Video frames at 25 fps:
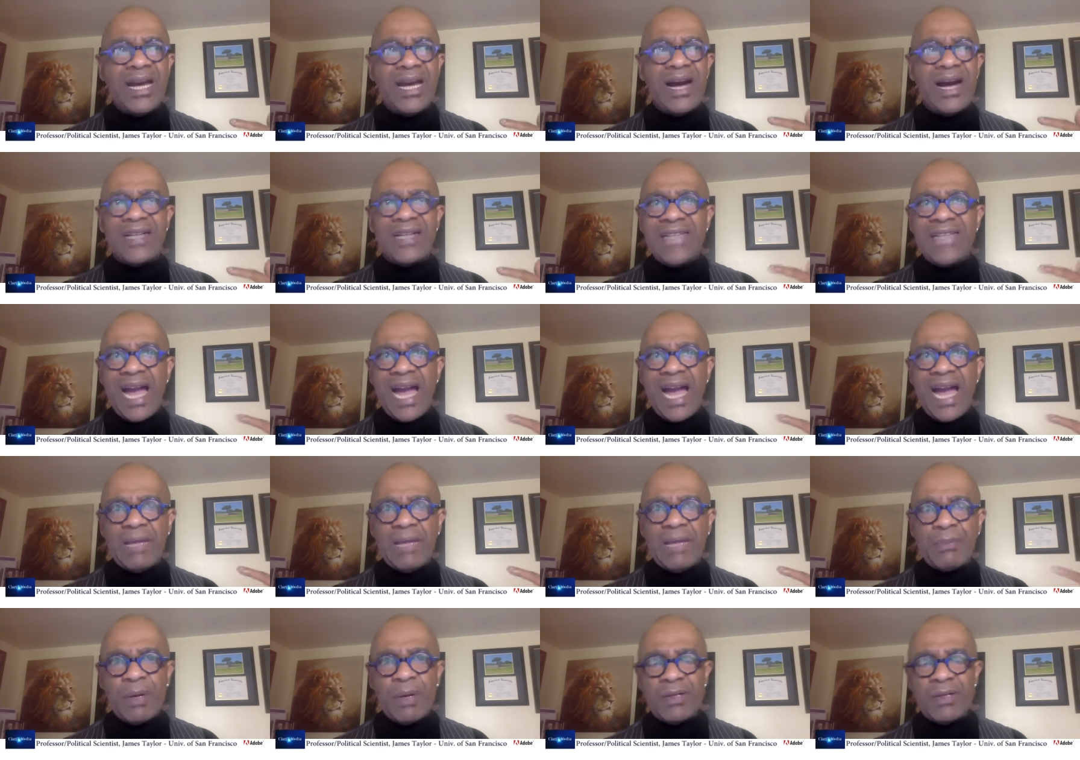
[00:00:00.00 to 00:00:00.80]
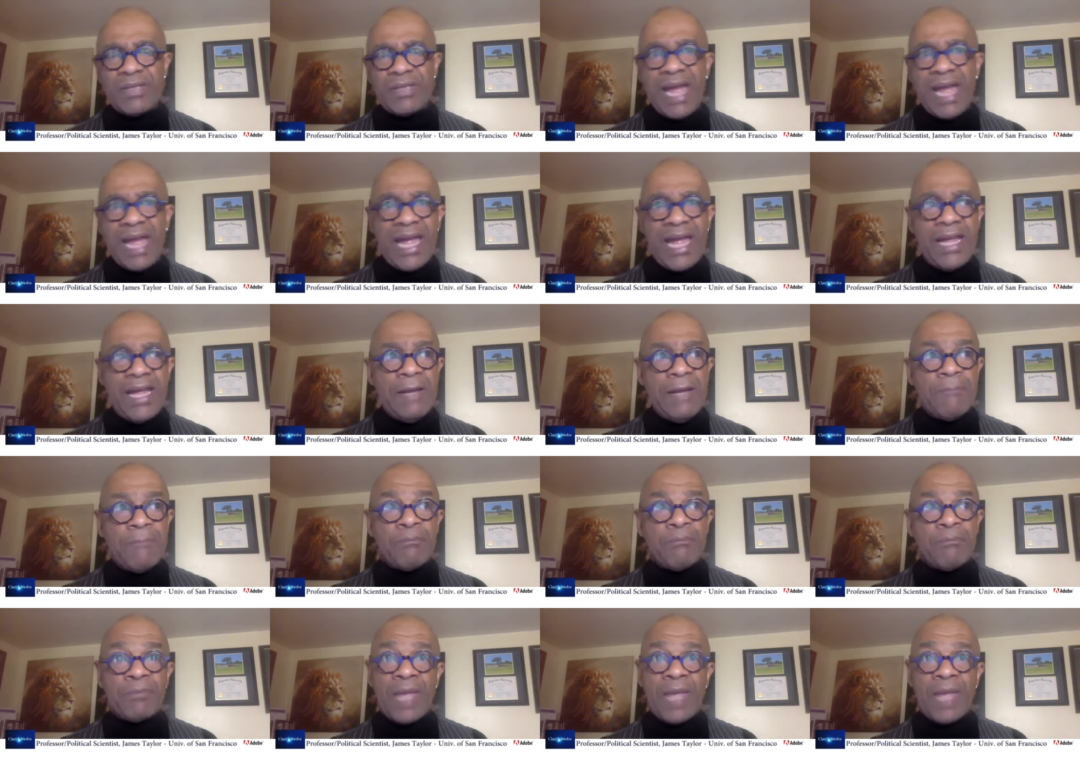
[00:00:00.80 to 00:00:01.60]
are dying per day
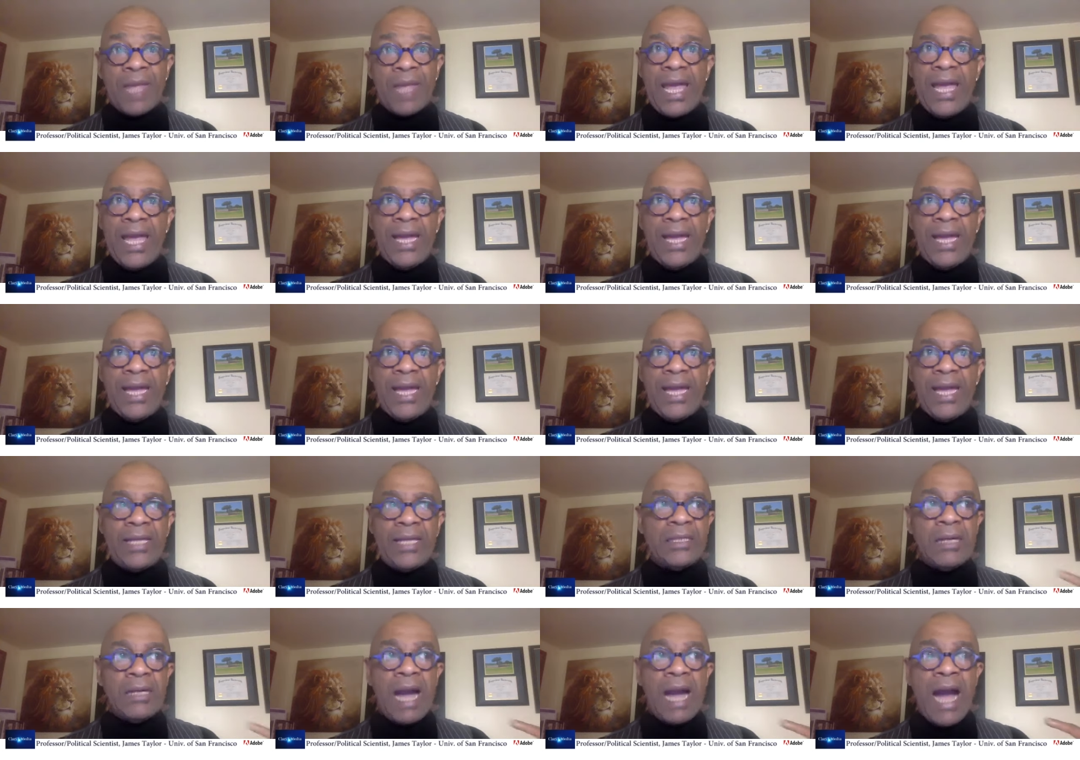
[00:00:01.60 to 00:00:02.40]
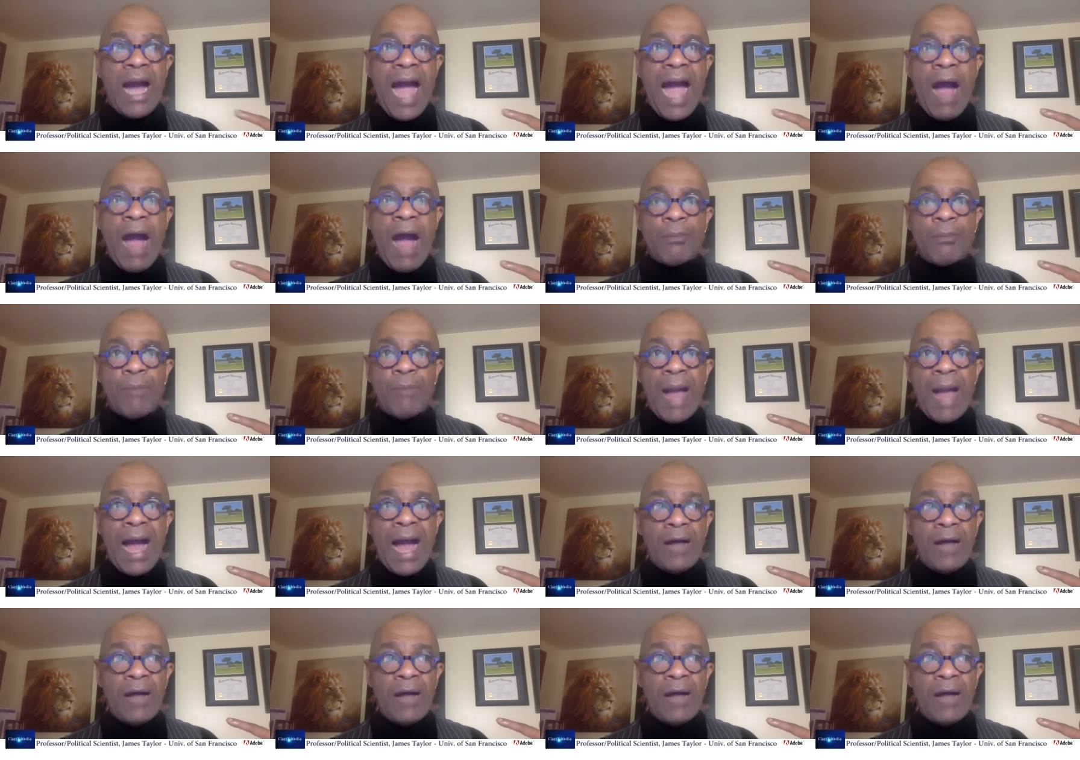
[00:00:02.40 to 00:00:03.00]
and out,